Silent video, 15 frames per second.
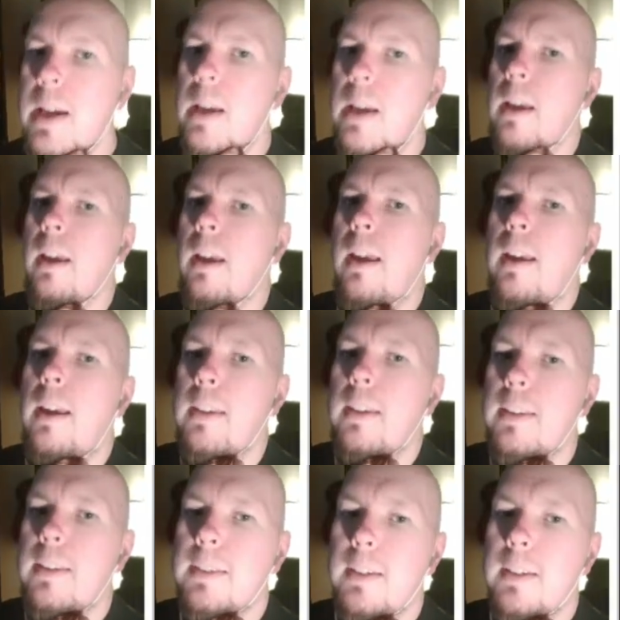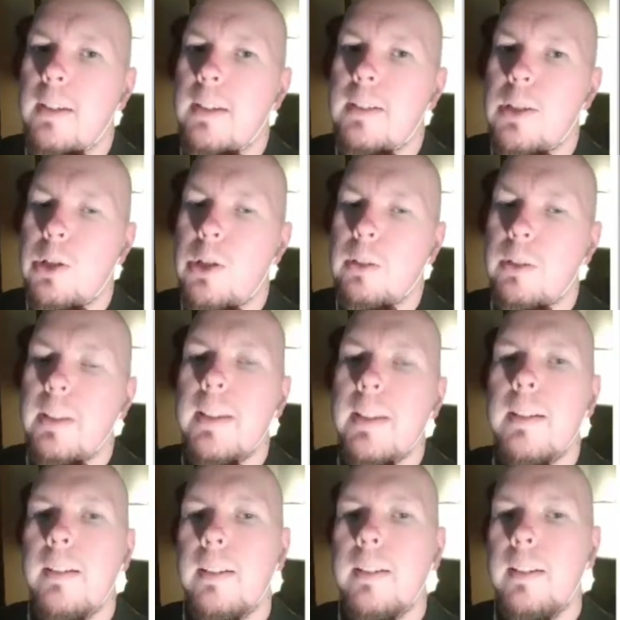is additionally,
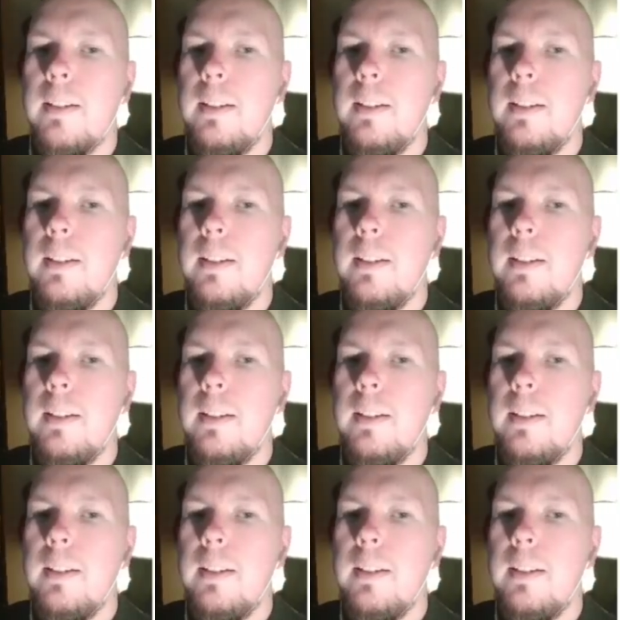in